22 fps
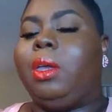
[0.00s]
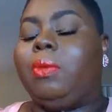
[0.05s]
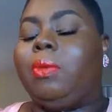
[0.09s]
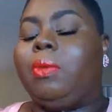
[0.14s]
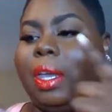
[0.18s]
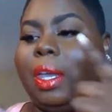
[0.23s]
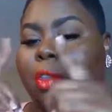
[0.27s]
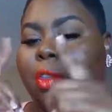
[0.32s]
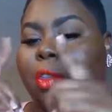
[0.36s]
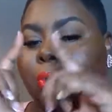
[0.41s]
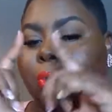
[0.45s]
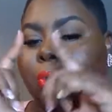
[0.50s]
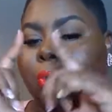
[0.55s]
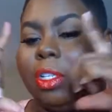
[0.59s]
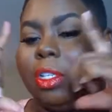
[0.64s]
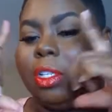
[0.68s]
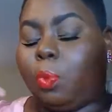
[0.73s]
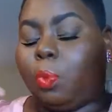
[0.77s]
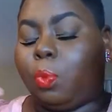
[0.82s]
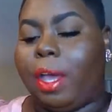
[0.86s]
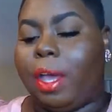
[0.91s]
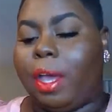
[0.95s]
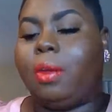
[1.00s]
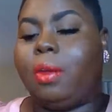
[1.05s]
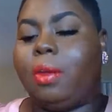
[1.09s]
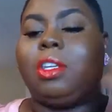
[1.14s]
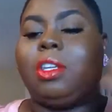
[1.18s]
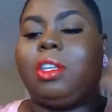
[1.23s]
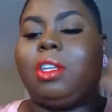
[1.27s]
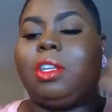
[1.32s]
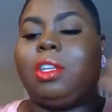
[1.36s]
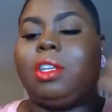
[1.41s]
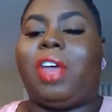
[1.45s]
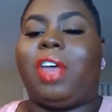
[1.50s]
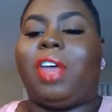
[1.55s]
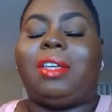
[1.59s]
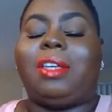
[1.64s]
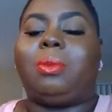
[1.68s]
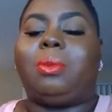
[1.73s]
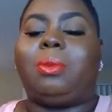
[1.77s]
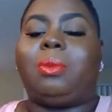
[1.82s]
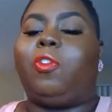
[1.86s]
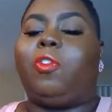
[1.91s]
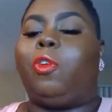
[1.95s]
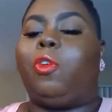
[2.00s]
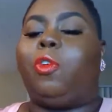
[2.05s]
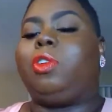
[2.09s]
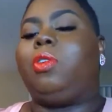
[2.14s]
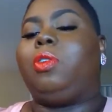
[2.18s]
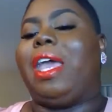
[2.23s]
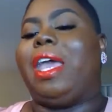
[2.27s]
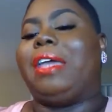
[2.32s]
that you will spray on your face before you